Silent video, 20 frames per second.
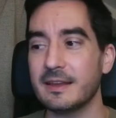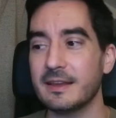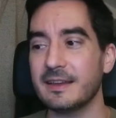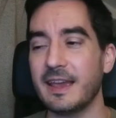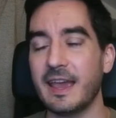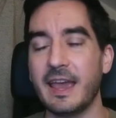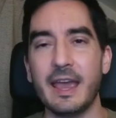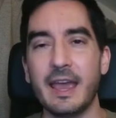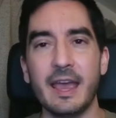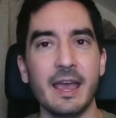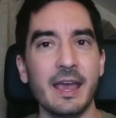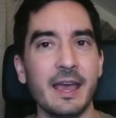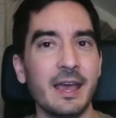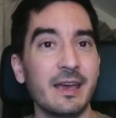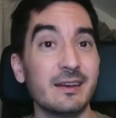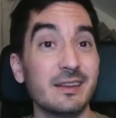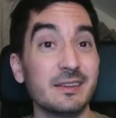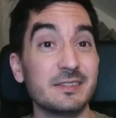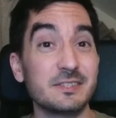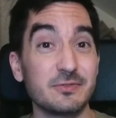
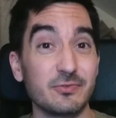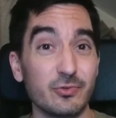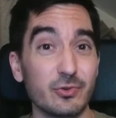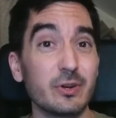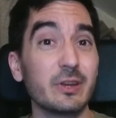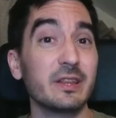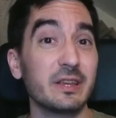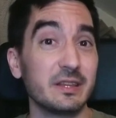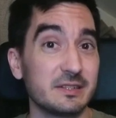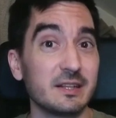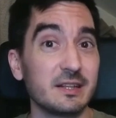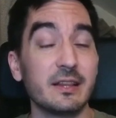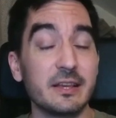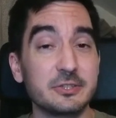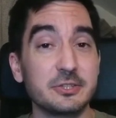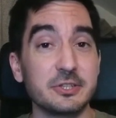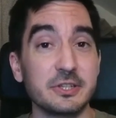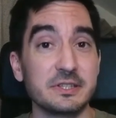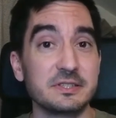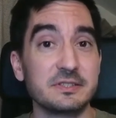and it's really
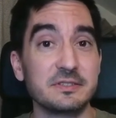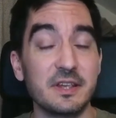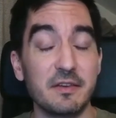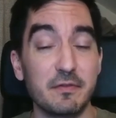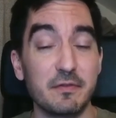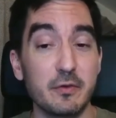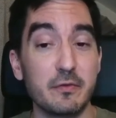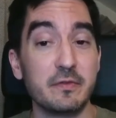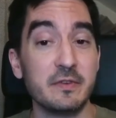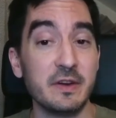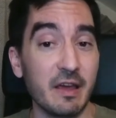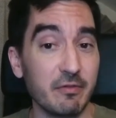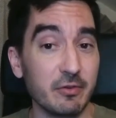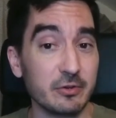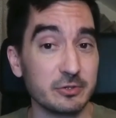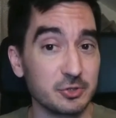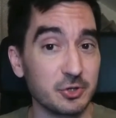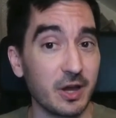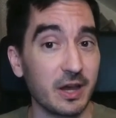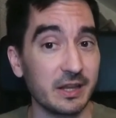delicious. If you've never
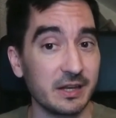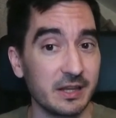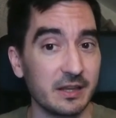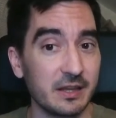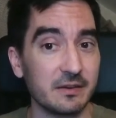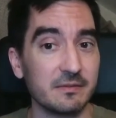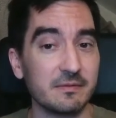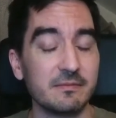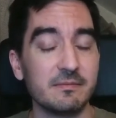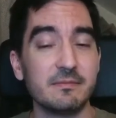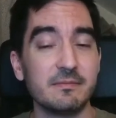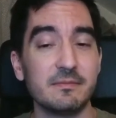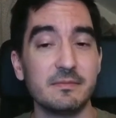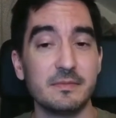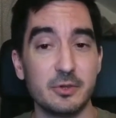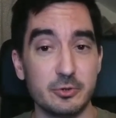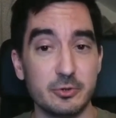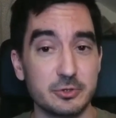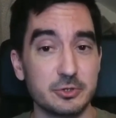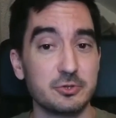tried it,
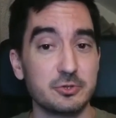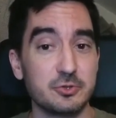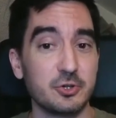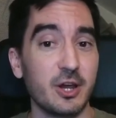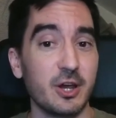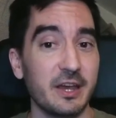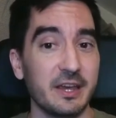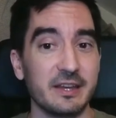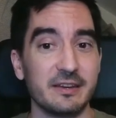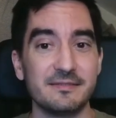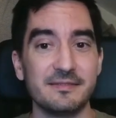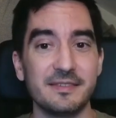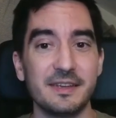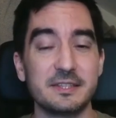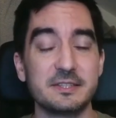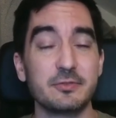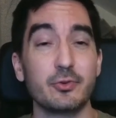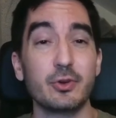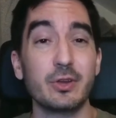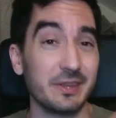you should try it.
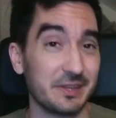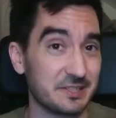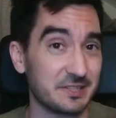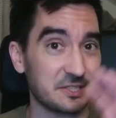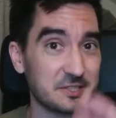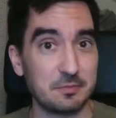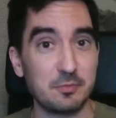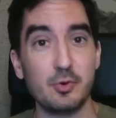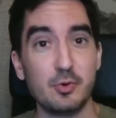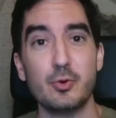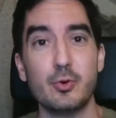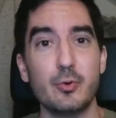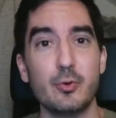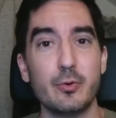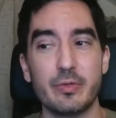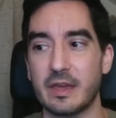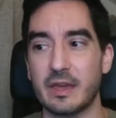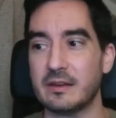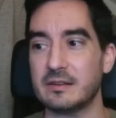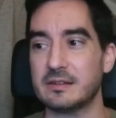It's really
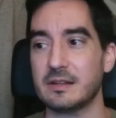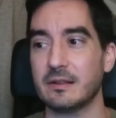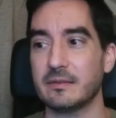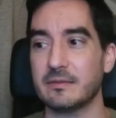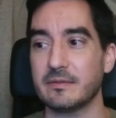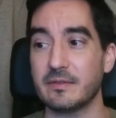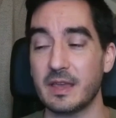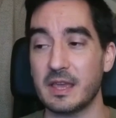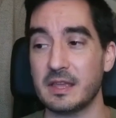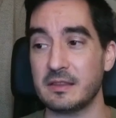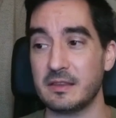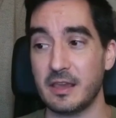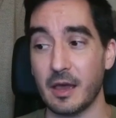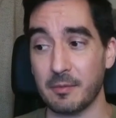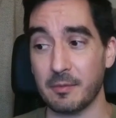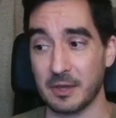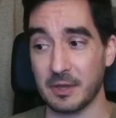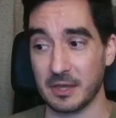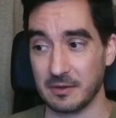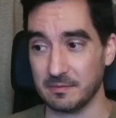smooth and
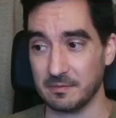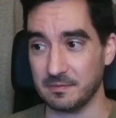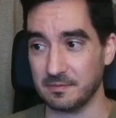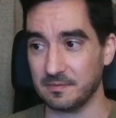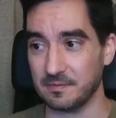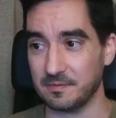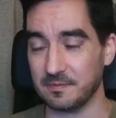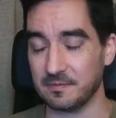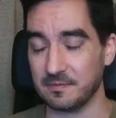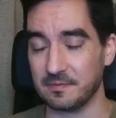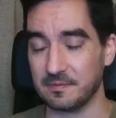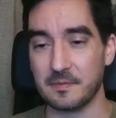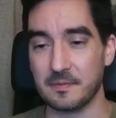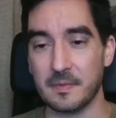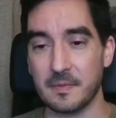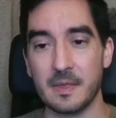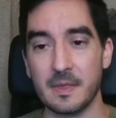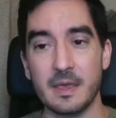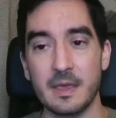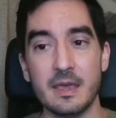yummy.
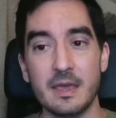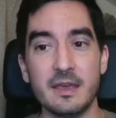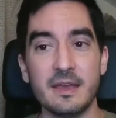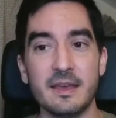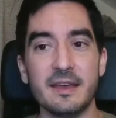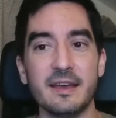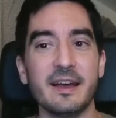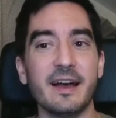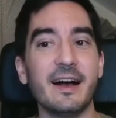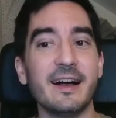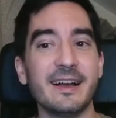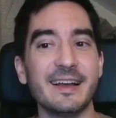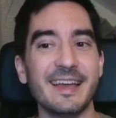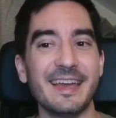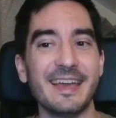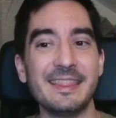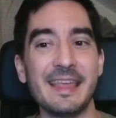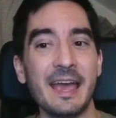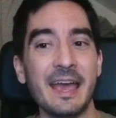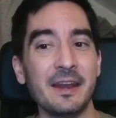And
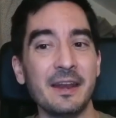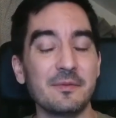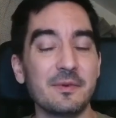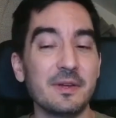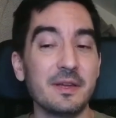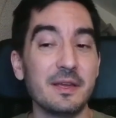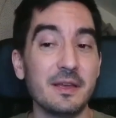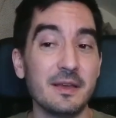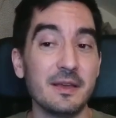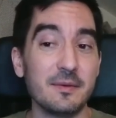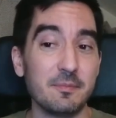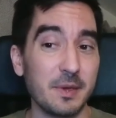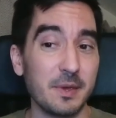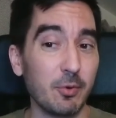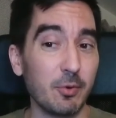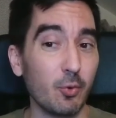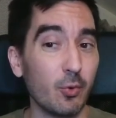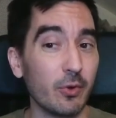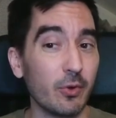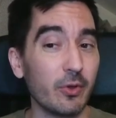then people
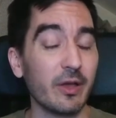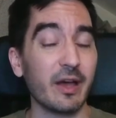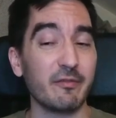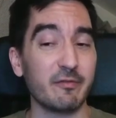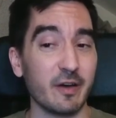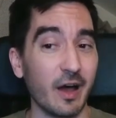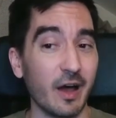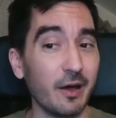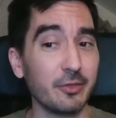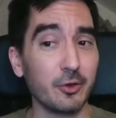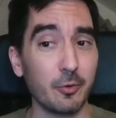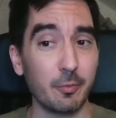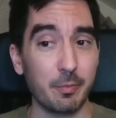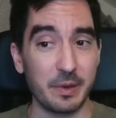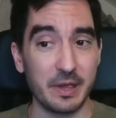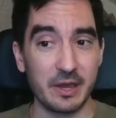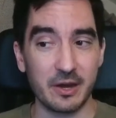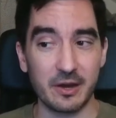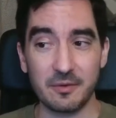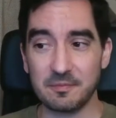will have other
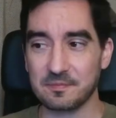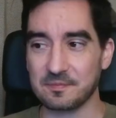beer,